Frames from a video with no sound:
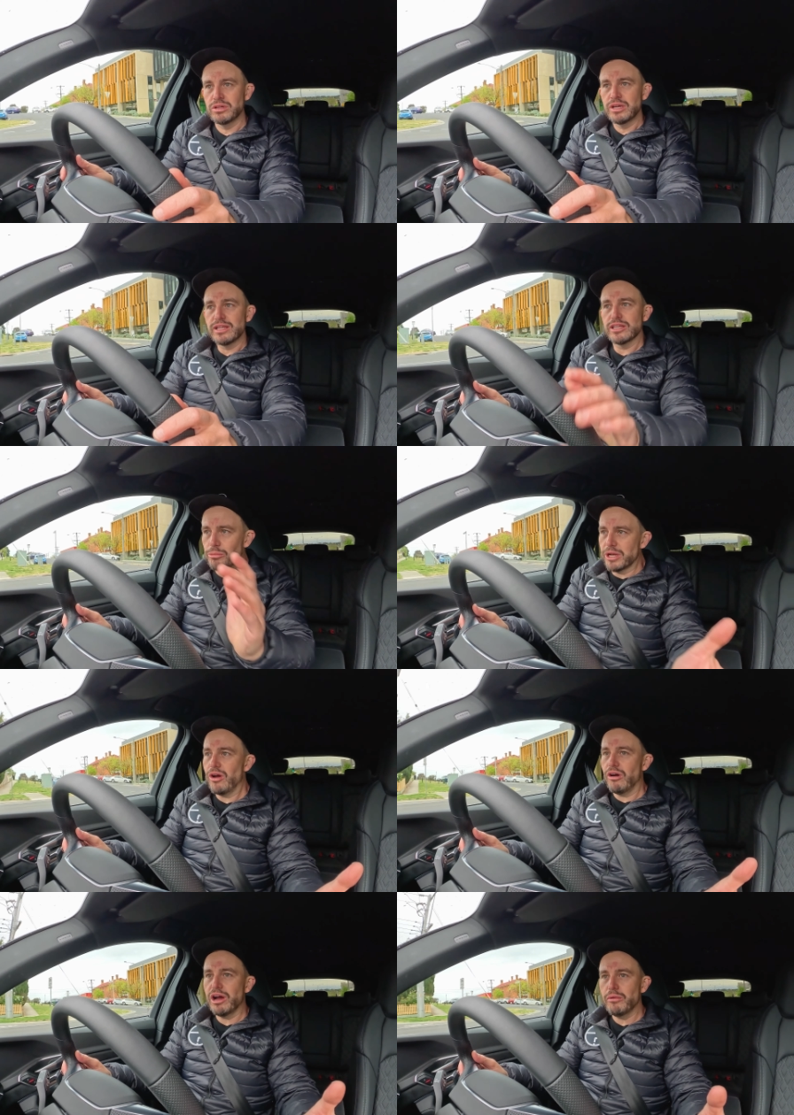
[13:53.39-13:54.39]
A little bit of
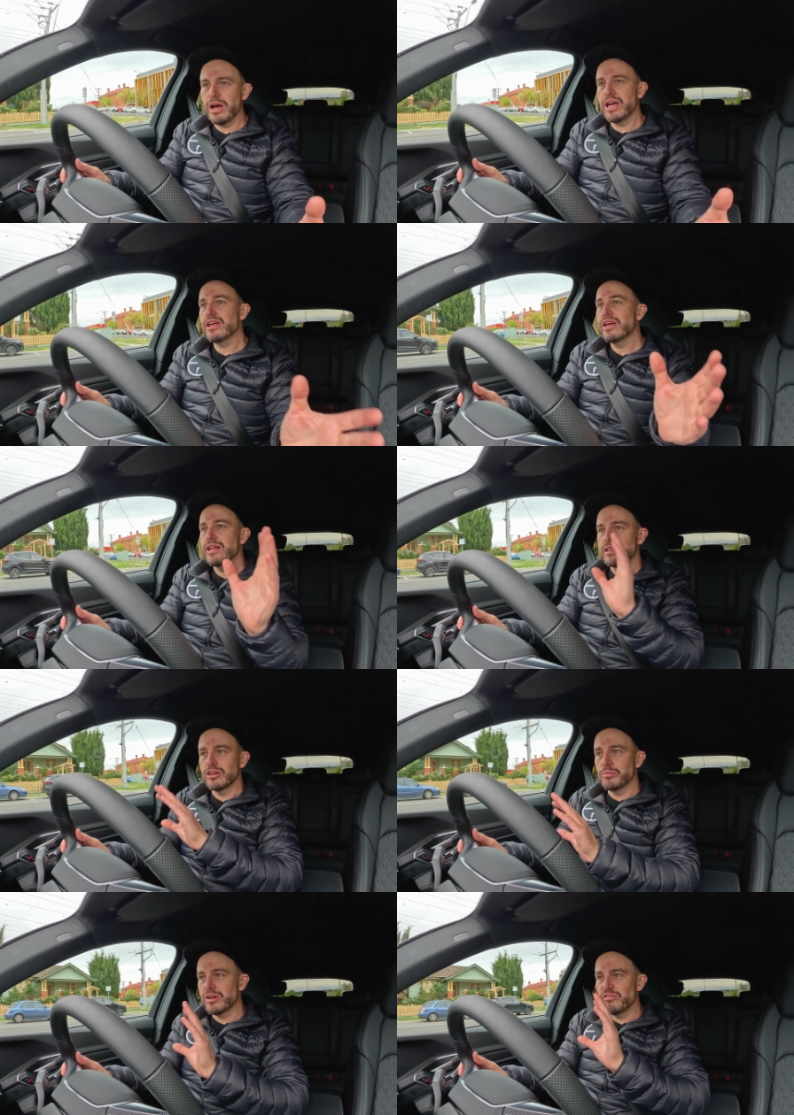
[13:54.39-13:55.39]
highway, a
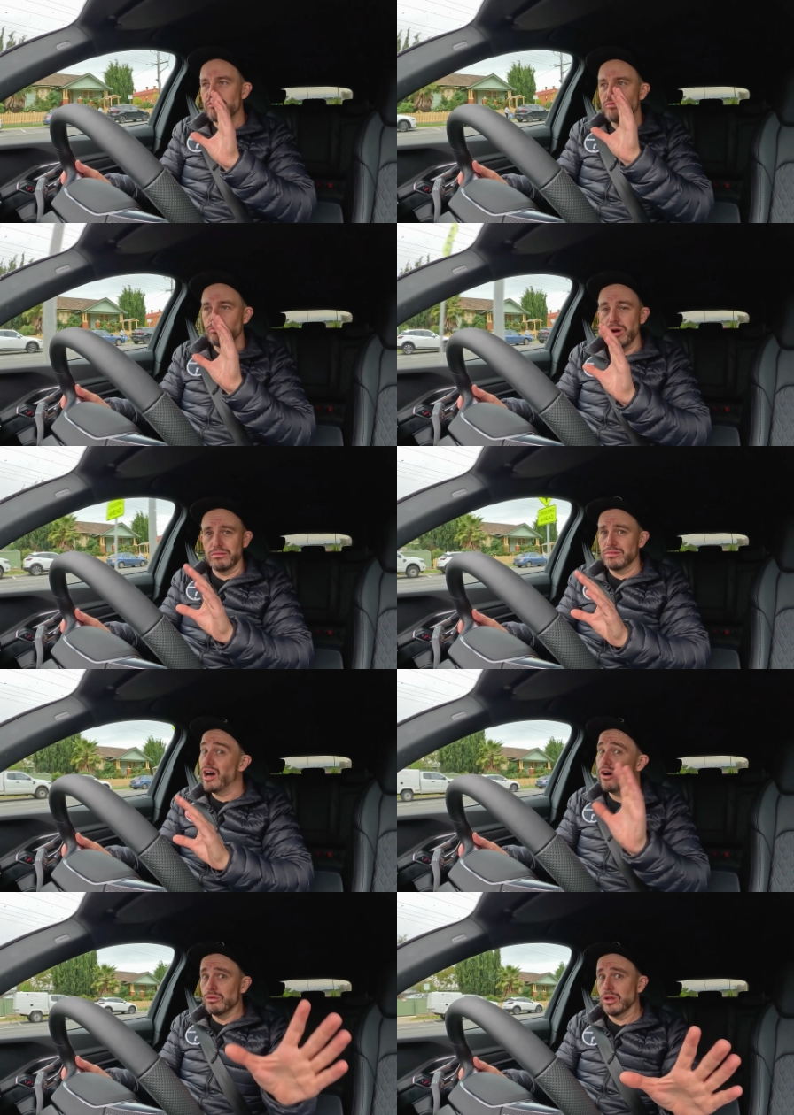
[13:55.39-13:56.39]
little bit of, well, a
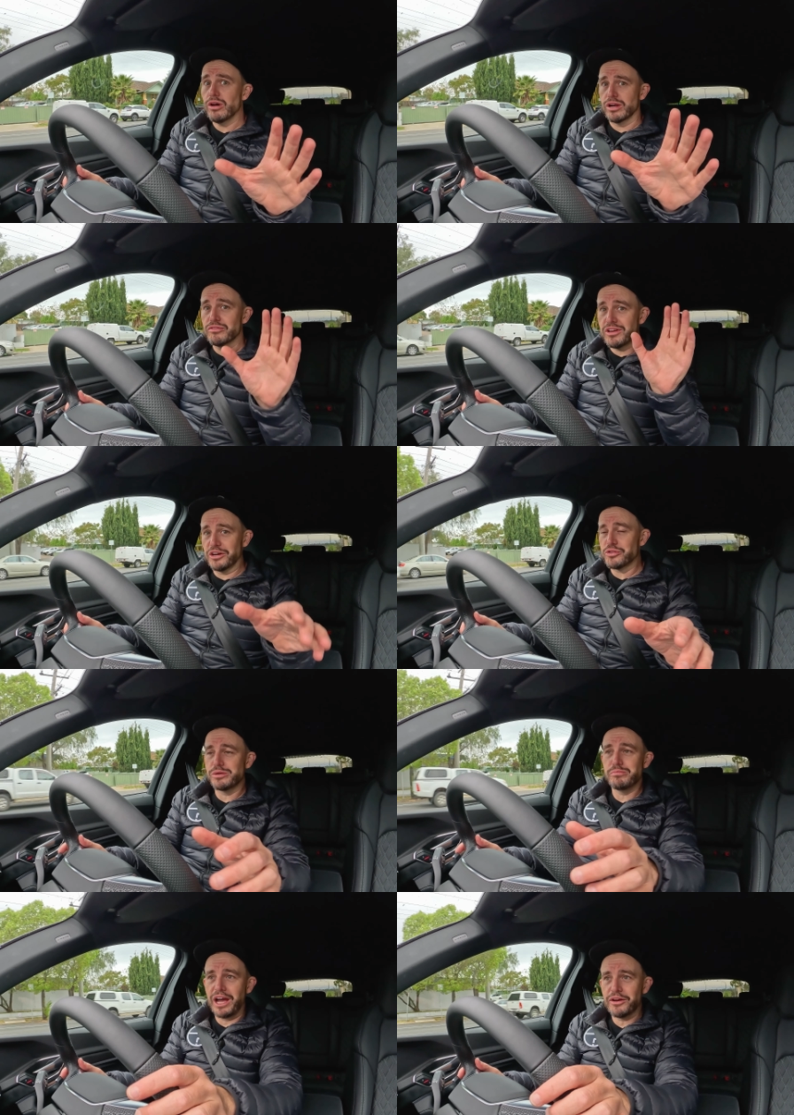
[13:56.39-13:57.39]
whole lot of country
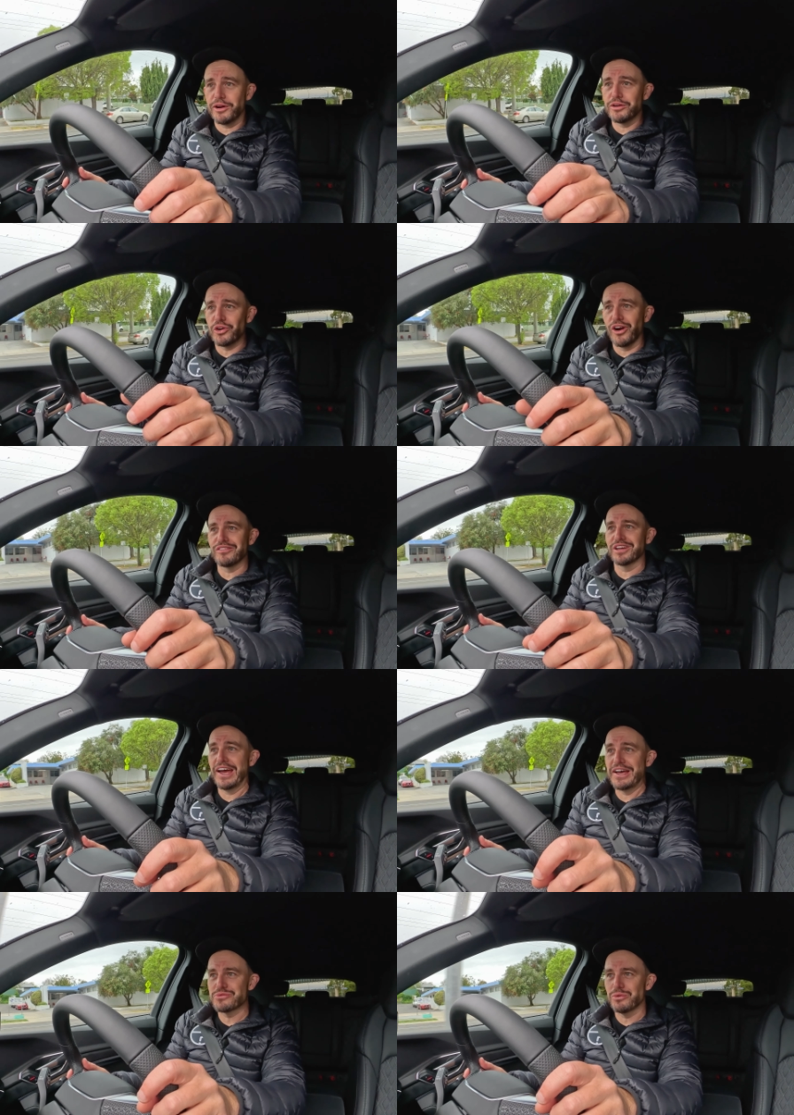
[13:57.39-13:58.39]
back road driving
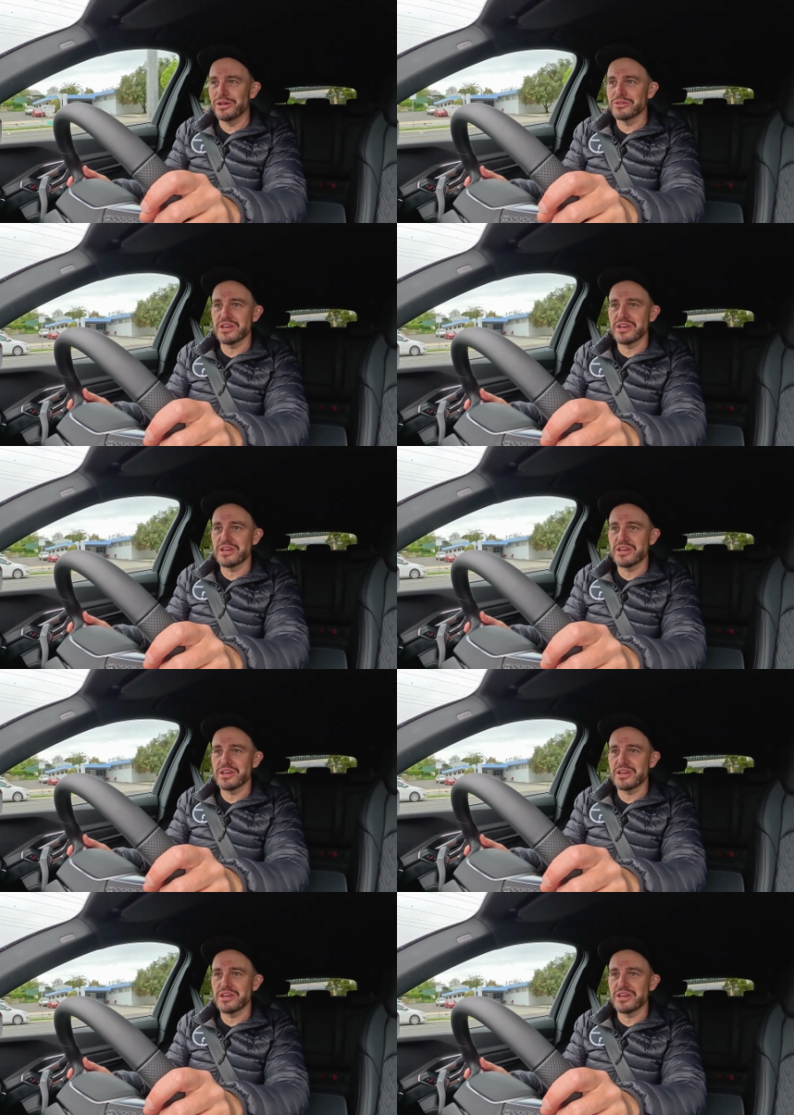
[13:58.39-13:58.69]
as well.